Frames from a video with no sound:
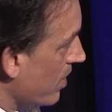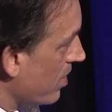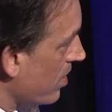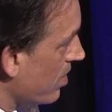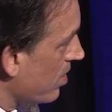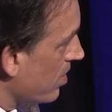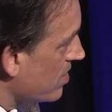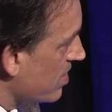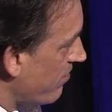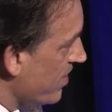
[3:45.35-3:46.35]
the
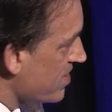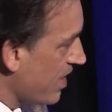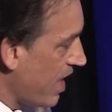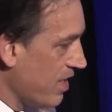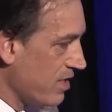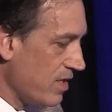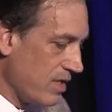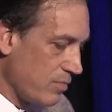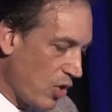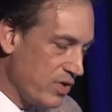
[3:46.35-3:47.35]

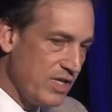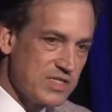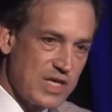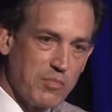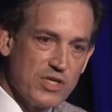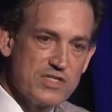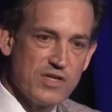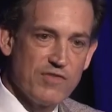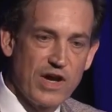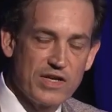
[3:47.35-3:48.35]
sophisticated protein assemblies
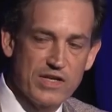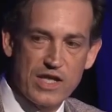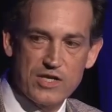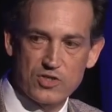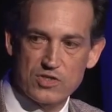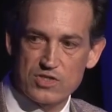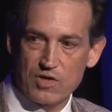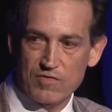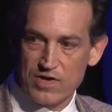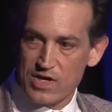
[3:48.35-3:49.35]
that you find in nature
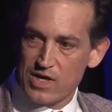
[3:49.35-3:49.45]
serve